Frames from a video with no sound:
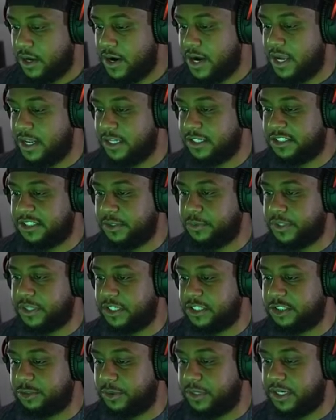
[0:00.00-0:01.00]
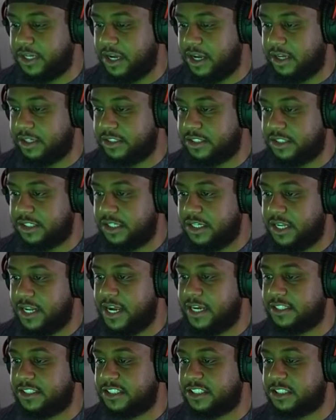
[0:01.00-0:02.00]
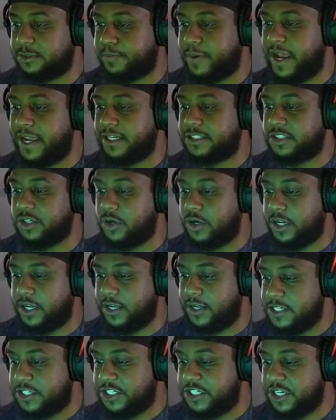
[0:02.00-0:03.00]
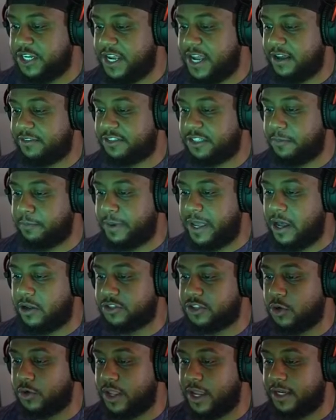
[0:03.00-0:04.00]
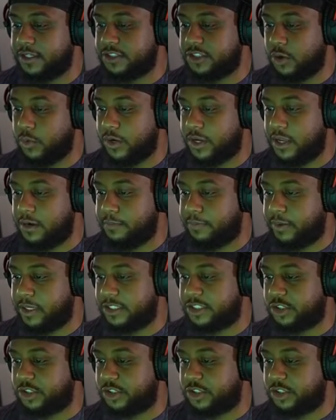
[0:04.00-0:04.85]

right, let's see what this one does. It has the spikes on it. Should have some bounce. Okay, so we're getting plus